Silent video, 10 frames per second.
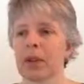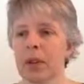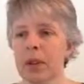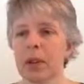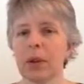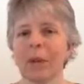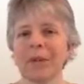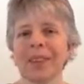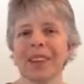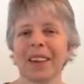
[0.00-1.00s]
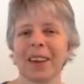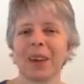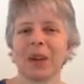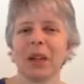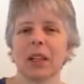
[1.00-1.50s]
2,
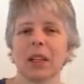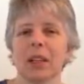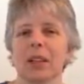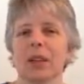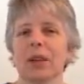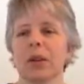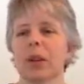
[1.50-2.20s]
1, 2.